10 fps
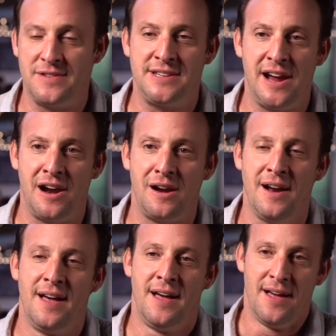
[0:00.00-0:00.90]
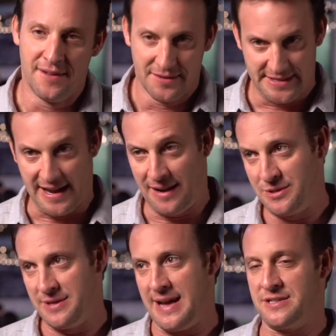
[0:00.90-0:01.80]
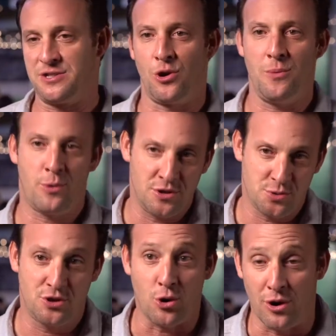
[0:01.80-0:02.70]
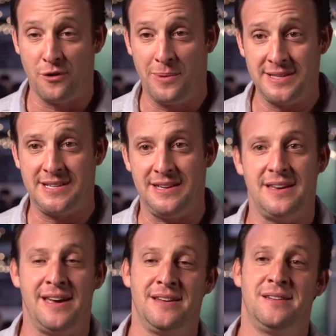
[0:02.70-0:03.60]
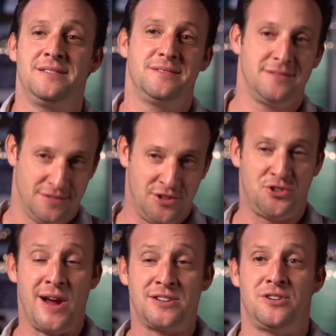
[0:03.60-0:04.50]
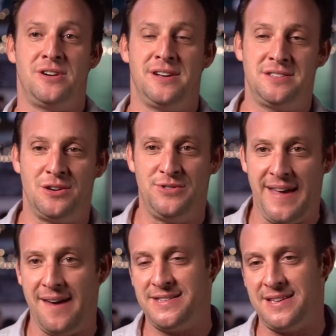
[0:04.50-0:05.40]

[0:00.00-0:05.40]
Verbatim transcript: is there, standing at the storyboards with Gore Verbinski and the director, and so Dave